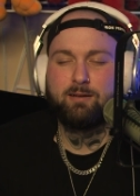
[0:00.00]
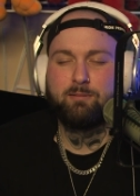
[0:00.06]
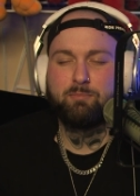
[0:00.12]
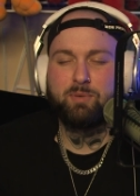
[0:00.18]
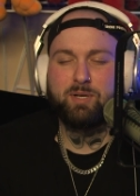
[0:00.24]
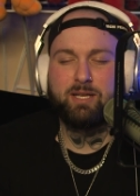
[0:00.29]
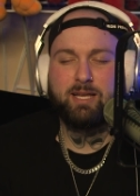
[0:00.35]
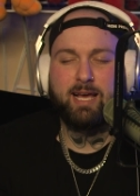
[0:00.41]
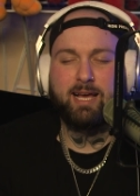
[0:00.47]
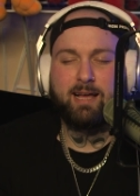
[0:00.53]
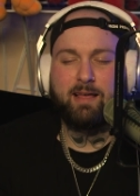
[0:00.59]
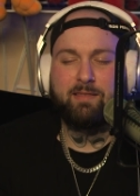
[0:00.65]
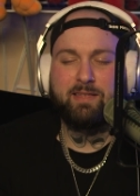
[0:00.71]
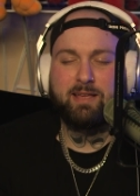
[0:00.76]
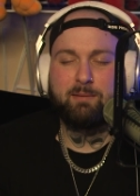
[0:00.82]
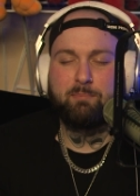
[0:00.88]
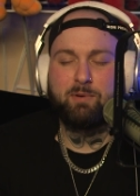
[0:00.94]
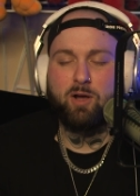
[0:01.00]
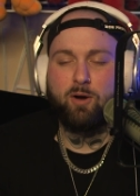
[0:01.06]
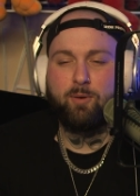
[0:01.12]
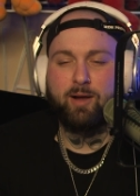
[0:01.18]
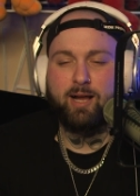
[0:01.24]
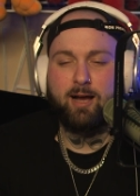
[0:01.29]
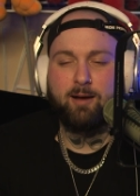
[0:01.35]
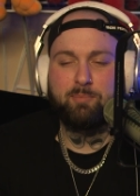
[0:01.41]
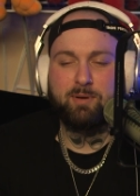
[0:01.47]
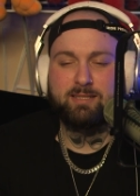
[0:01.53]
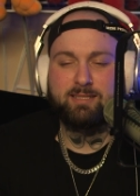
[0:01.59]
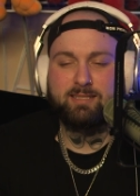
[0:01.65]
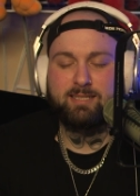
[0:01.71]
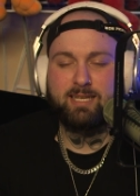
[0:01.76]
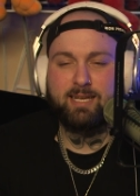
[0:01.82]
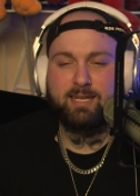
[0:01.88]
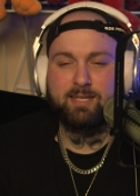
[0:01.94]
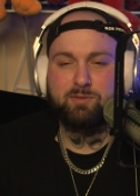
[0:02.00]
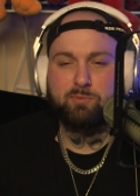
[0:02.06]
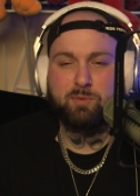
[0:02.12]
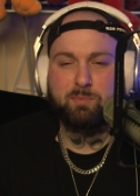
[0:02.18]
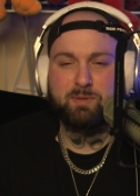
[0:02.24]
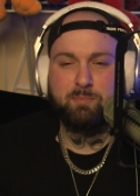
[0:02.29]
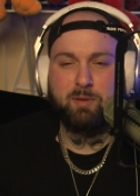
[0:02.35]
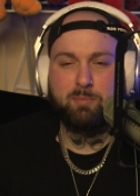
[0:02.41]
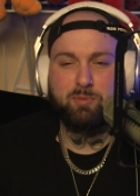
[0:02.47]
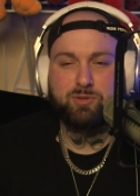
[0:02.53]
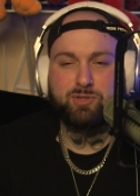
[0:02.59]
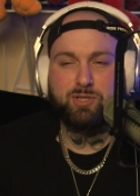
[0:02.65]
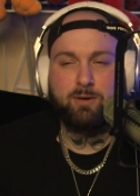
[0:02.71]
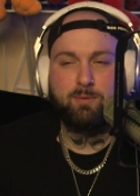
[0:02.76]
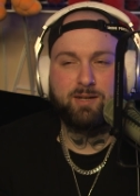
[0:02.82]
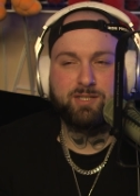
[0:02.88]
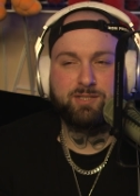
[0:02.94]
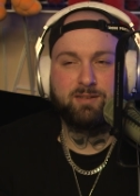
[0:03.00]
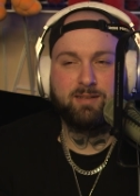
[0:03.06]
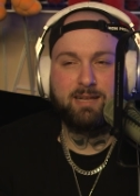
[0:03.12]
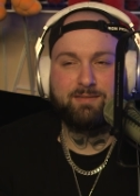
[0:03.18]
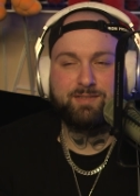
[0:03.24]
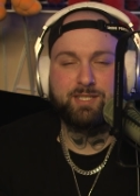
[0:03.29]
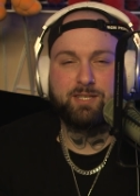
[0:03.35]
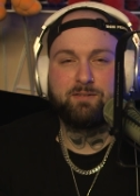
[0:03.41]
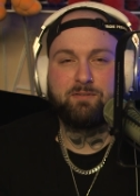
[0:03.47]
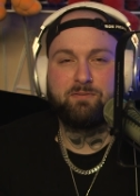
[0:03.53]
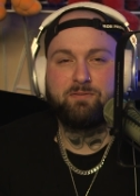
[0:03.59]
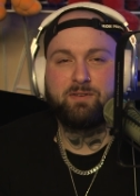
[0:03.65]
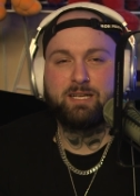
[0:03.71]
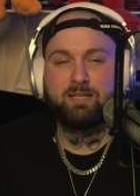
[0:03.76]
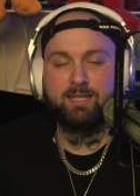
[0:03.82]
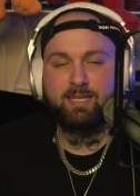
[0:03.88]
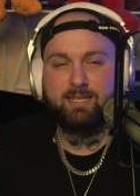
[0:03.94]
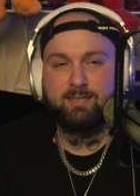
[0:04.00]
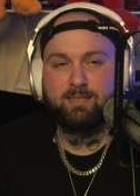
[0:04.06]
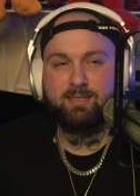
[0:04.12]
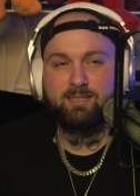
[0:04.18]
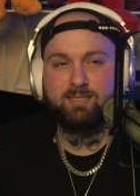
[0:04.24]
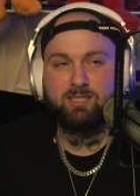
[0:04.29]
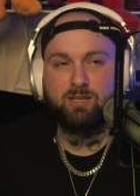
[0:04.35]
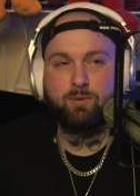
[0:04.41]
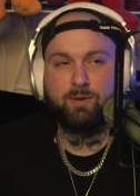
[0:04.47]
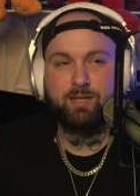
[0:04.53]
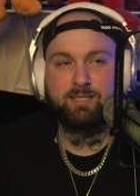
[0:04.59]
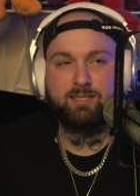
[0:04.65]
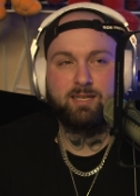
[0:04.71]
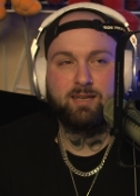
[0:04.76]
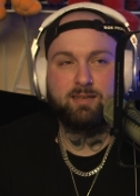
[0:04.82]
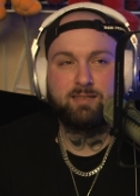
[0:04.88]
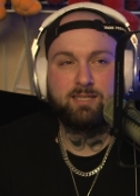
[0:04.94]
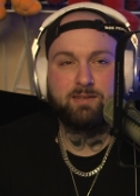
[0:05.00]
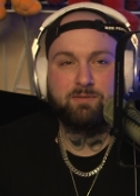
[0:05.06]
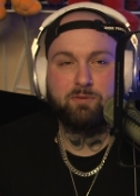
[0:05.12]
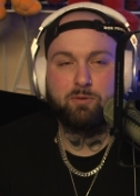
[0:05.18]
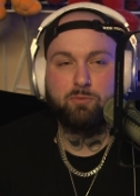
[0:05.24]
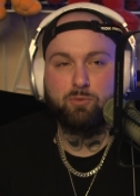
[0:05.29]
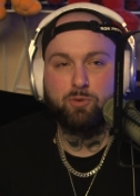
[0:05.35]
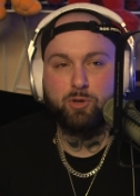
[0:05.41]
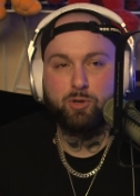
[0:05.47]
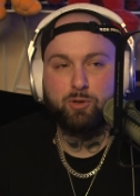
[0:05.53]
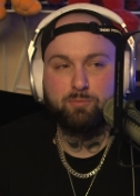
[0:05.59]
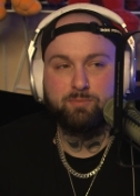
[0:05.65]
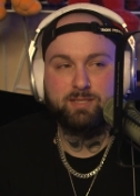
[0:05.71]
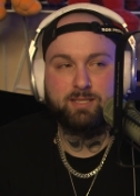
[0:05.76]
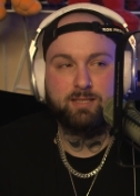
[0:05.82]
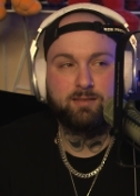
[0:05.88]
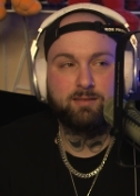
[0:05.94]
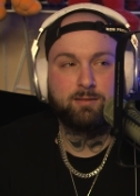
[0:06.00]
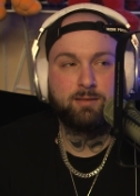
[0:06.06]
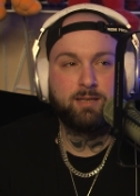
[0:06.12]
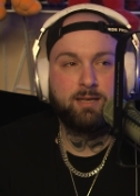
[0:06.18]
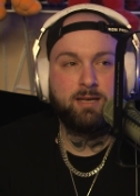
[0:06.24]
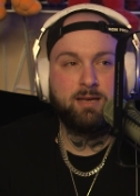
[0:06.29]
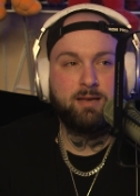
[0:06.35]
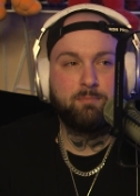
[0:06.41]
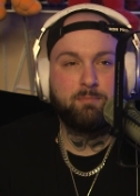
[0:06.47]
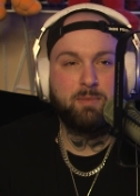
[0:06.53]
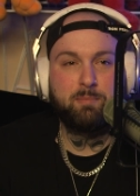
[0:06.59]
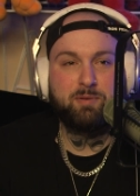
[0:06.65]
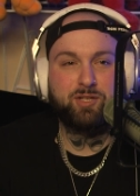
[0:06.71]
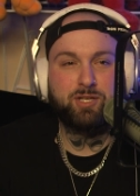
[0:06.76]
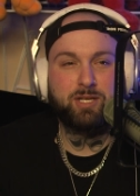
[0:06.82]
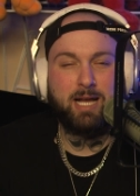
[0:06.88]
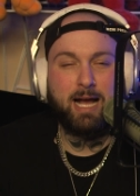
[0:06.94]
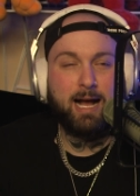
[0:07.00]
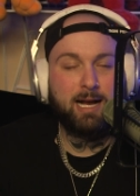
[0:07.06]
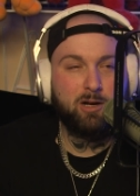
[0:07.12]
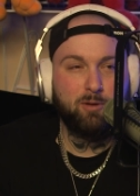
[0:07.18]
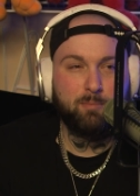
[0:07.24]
But yeah, I think going up on stage where people don't want you to laugh is good feeling because going to different rooms and Maybe Chicago